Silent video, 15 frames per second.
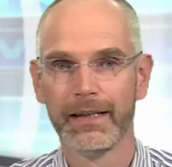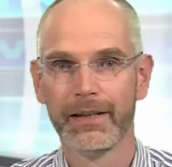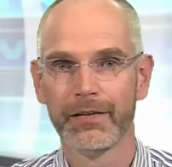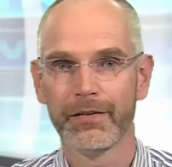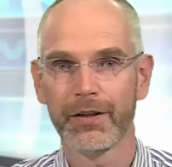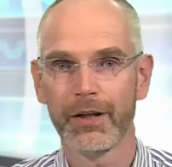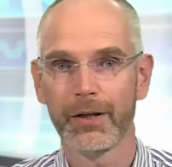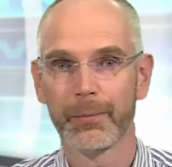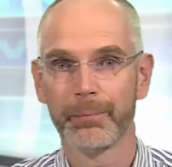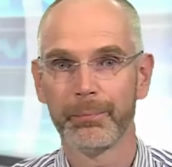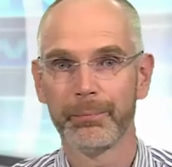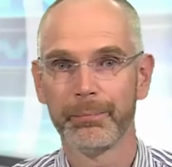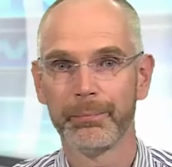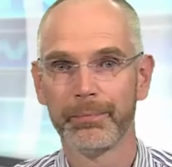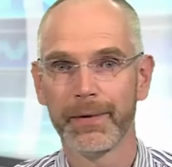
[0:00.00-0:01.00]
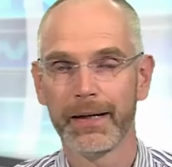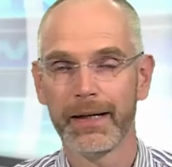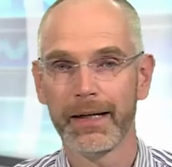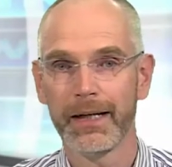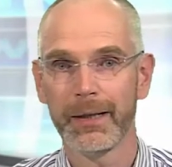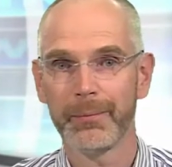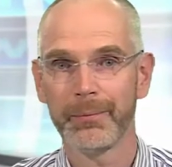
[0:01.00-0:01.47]
So
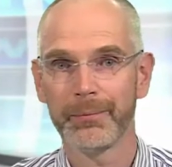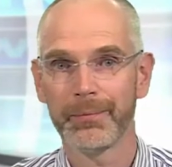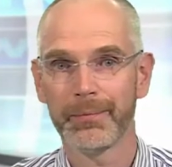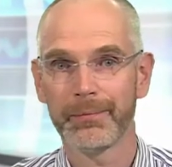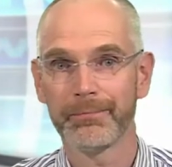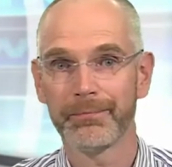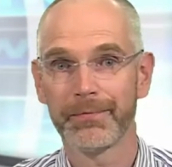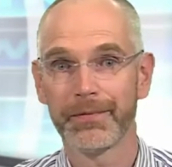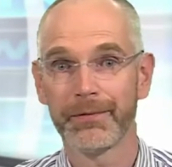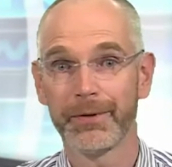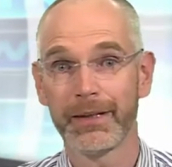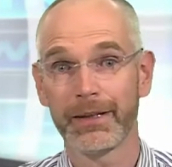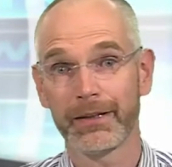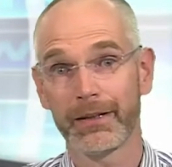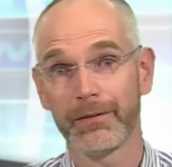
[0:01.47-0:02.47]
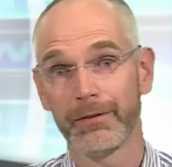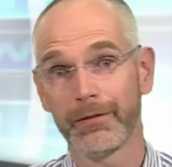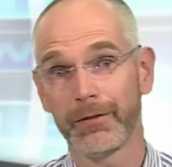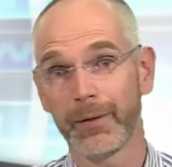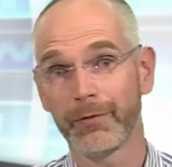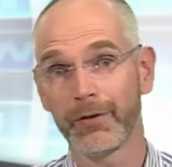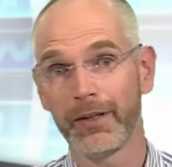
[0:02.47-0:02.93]
we've
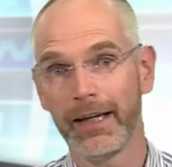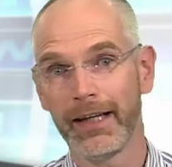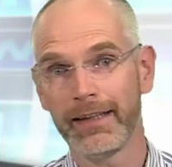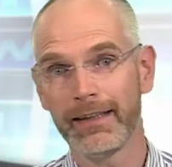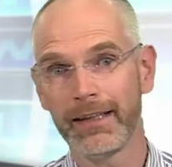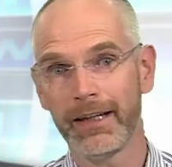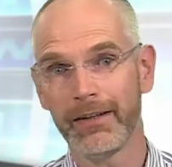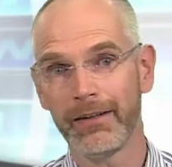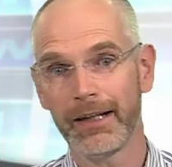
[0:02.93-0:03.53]
come to the end now.